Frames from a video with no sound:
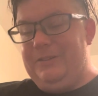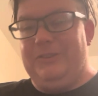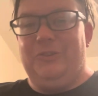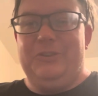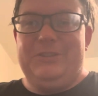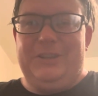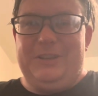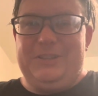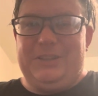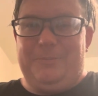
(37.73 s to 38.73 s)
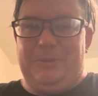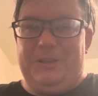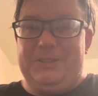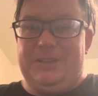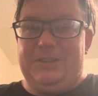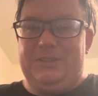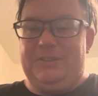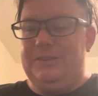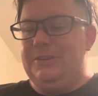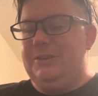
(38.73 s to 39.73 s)
literally takes being
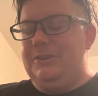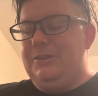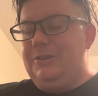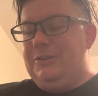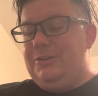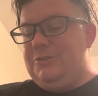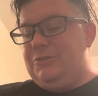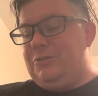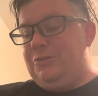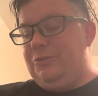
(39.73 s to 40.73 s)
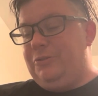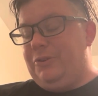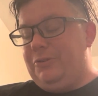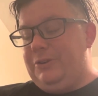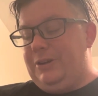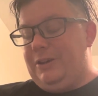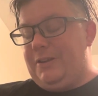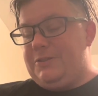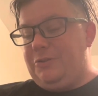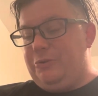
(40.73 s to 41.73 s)
Santa too literally, and
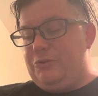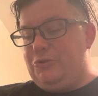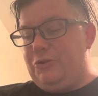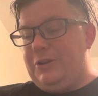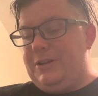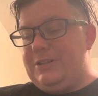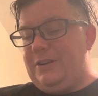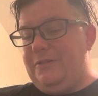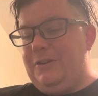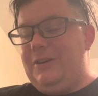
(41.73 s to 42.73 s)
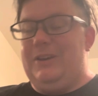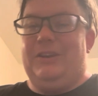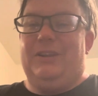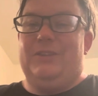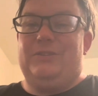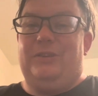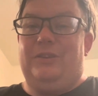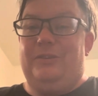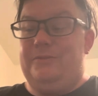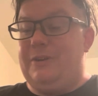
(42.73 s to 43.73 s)
that's the only joy he gets out of it, and he gets
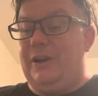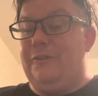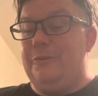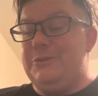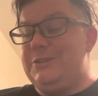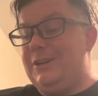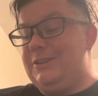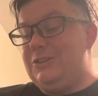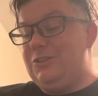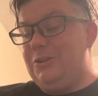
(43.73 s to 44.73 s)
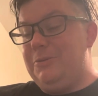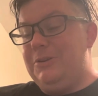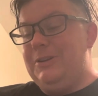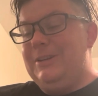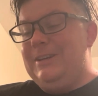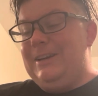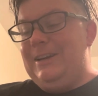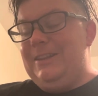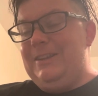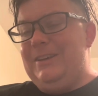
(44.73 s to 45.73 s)
fired from his Santa job.
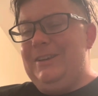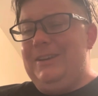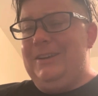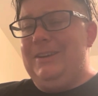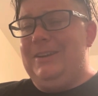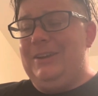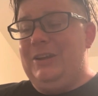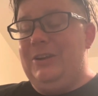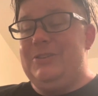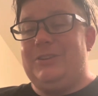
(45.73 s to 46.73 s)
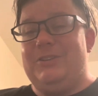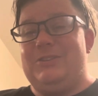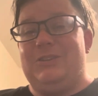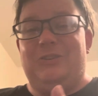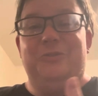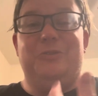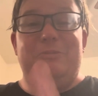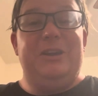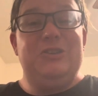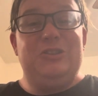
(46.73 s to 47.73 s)
And then he decides to kill the
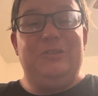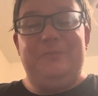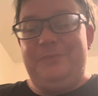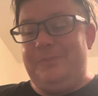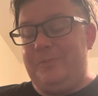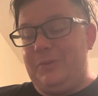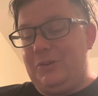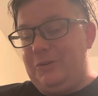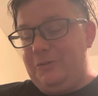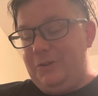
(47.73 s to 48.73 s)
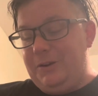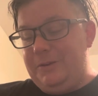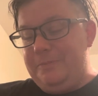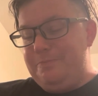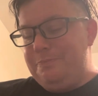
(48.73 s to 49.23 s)
manager over it,